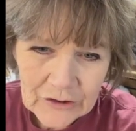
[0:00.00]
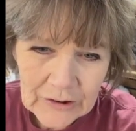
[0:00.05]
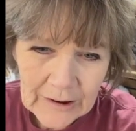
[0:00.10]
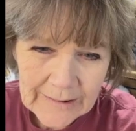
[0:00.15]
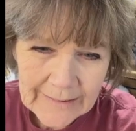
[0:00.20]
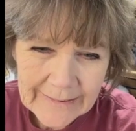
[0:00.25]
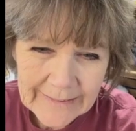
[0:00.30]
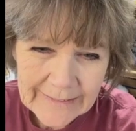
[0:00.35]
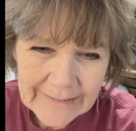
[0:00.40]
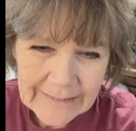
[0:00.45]

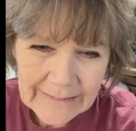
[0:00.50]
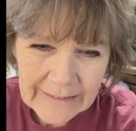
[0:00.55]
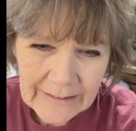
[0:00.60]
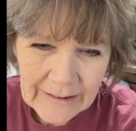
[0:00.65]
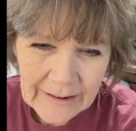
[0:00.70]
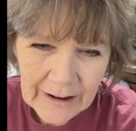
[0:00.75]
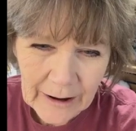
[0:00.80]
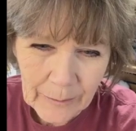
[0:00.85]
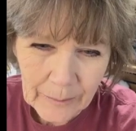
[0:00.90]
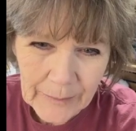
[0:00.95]
just,
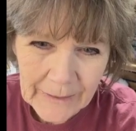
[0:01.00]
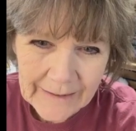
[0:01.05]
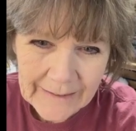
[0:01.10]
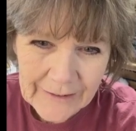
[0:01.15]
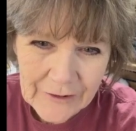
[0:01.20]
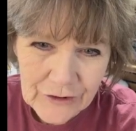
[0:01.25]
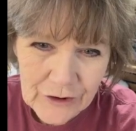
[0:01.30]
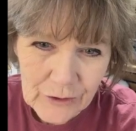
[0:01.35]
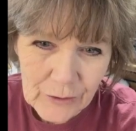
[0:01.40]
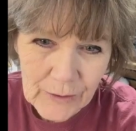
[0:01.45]
you know,
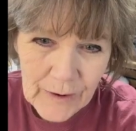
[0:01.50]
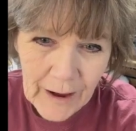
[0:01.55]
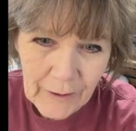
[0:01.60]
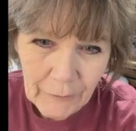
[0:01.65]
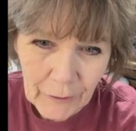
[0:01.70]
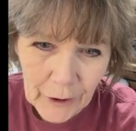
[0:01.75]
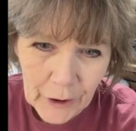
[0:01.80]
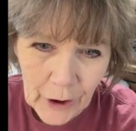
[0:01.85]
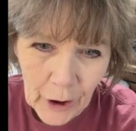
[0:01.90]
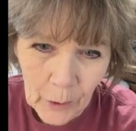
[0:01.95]
because you
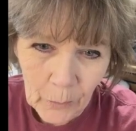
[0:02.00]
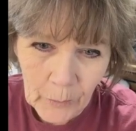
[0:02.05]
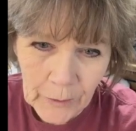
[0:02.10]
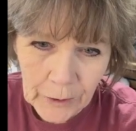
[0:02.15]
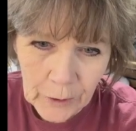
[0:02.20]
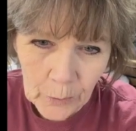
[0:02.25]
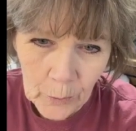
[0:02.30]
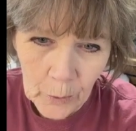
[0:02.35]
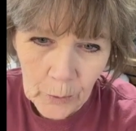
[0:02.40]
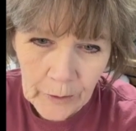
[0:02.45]
never know
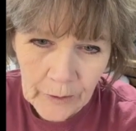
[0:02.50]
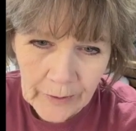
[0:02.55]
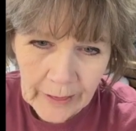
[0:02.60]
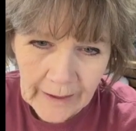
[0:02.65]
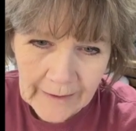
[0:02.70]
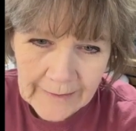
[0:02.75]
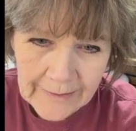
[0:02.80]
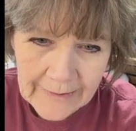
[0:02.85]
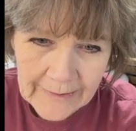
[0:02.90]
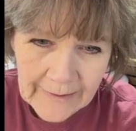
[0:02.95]
when you order
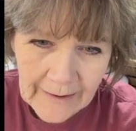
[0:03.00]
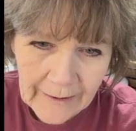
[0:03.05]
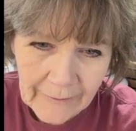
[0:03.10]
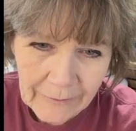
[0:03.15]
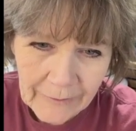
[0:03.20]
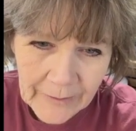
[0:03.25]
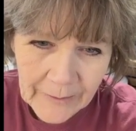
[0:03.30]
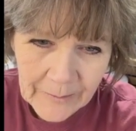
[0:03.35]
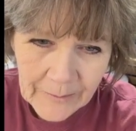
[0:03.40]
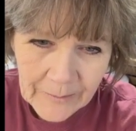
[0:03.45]
that
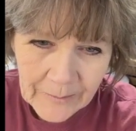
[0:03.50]
stuff.